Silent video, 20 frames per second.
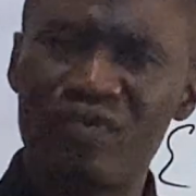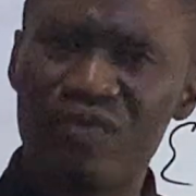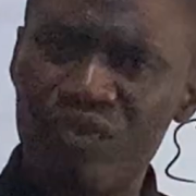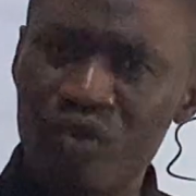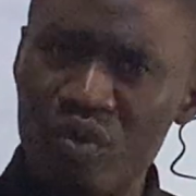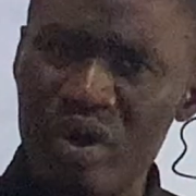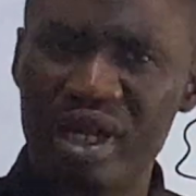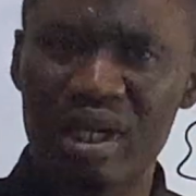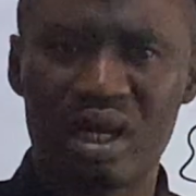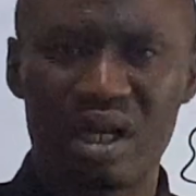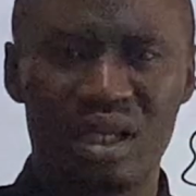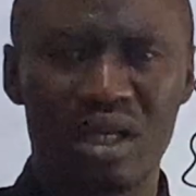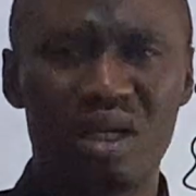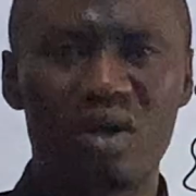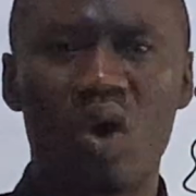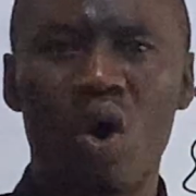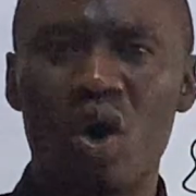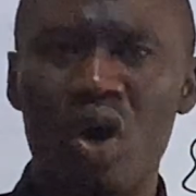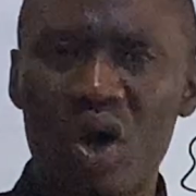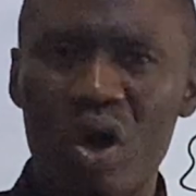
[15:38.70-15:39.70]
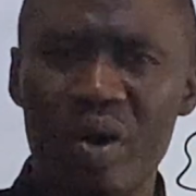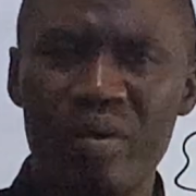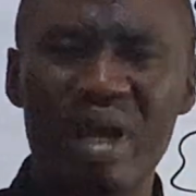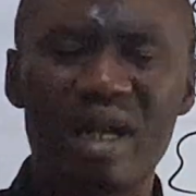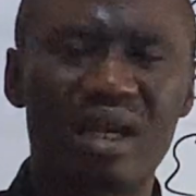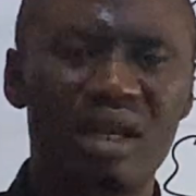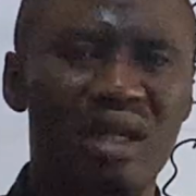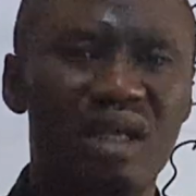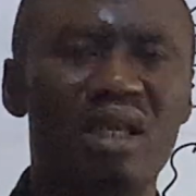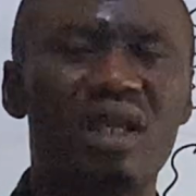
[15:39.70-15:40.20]
fluently or
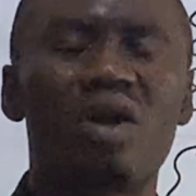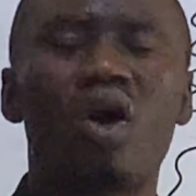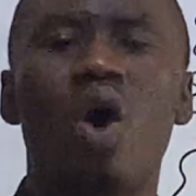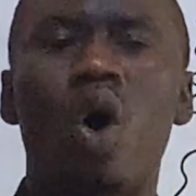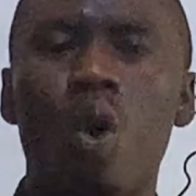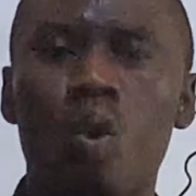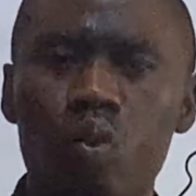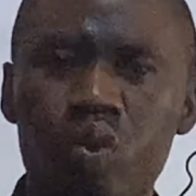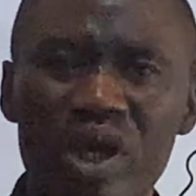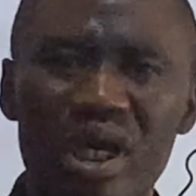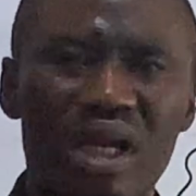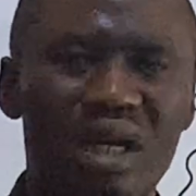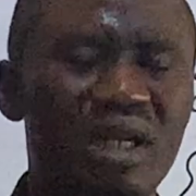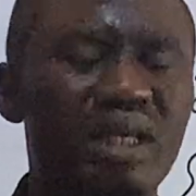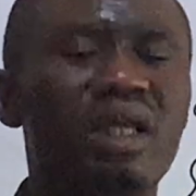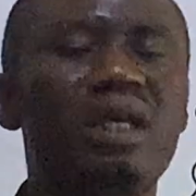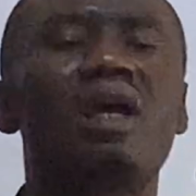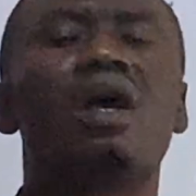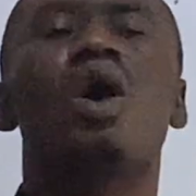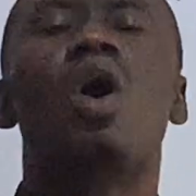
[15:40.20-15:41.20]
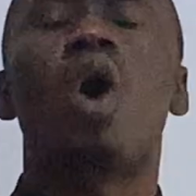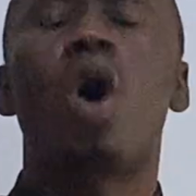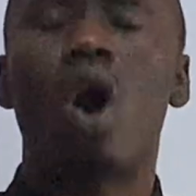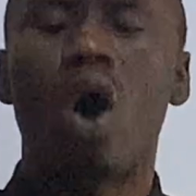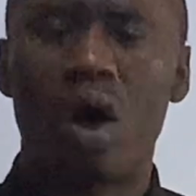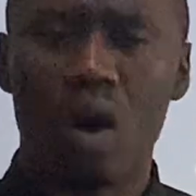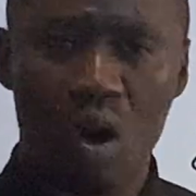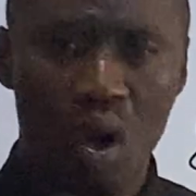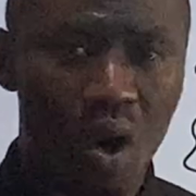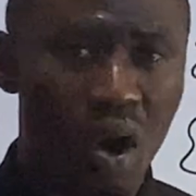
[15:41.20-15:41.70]
correctly or quickly
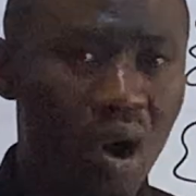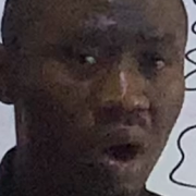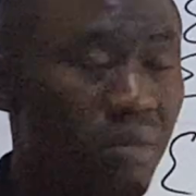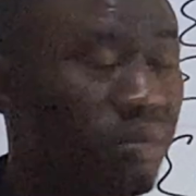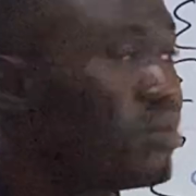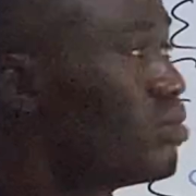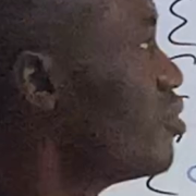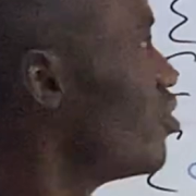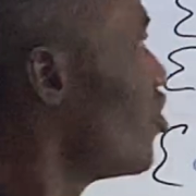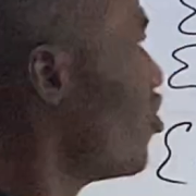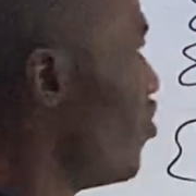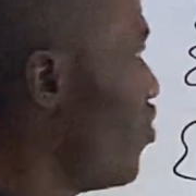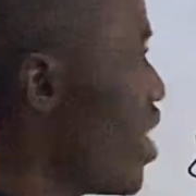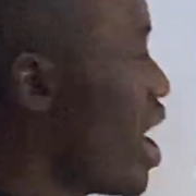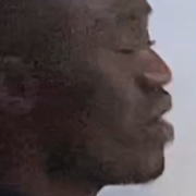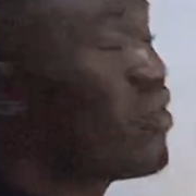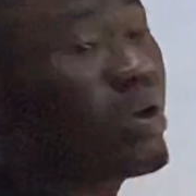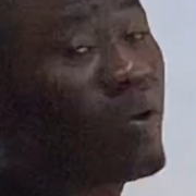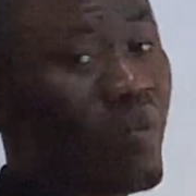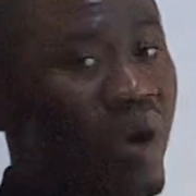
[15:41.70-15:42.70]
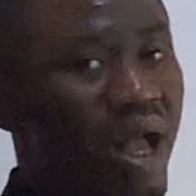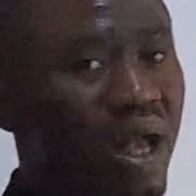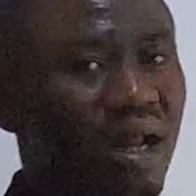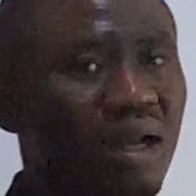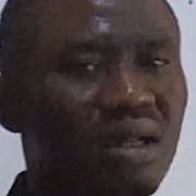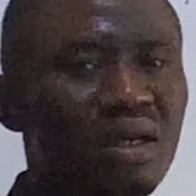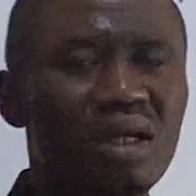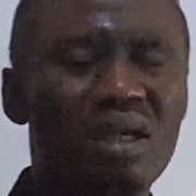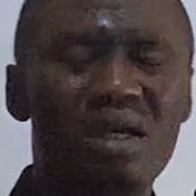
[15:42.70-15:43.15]
or very well?